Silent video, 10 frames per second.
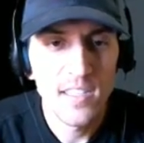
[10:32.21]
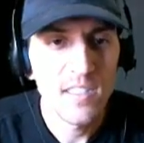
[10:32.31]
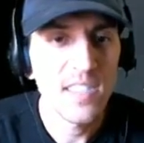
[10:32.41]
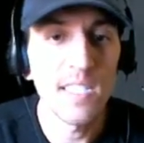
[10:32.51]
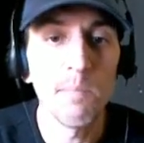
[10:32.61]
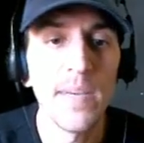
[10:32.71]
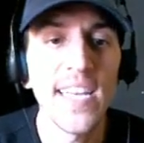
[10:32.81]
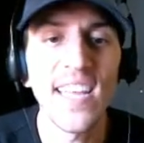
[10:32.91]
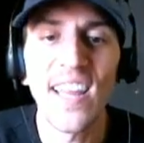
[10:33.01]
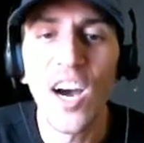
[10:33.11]
See,
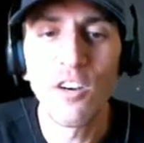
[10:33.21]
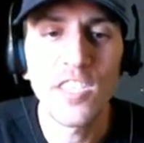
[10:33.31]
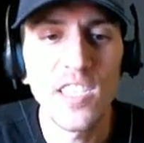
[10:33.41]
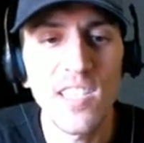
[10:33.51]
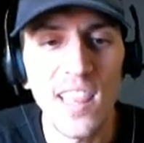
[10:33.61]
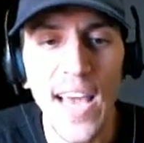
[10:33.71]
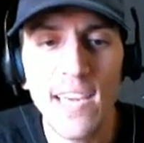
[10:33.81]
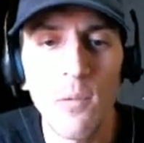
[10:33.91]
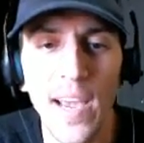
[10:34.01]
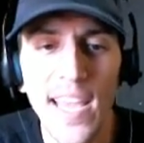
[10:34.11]
Minnie, though, she's
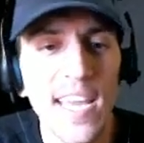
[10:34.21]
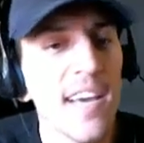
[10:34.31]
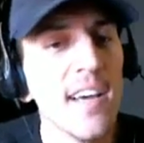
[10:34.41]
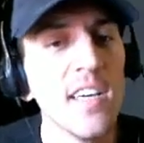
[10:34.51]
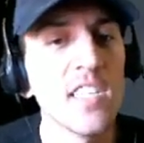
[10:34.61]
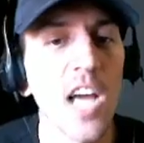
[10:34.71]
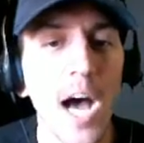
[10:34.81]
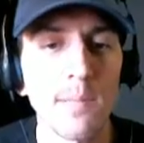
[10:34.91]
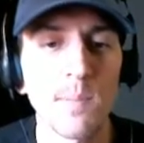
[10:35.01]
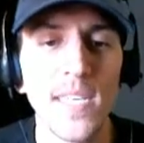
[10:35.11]
lightweight.
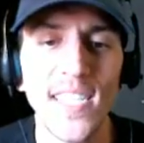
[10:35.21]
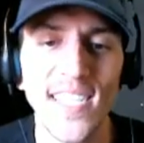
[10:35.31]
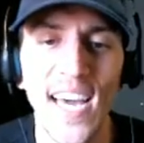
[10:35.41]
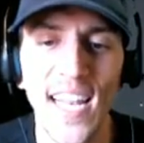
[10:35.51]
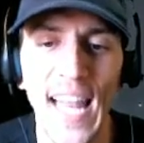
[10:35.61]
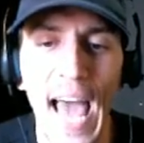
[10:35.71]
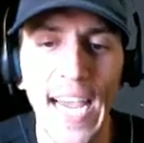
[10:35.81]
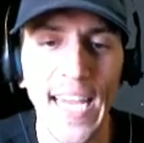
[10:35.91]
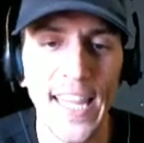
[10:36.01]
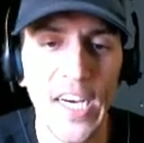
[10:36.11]
Top speed is kind of
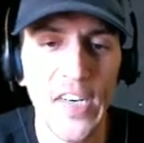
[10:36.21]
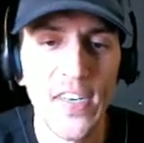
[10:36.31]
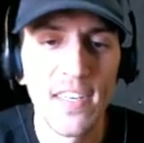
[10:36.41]
lacking, though.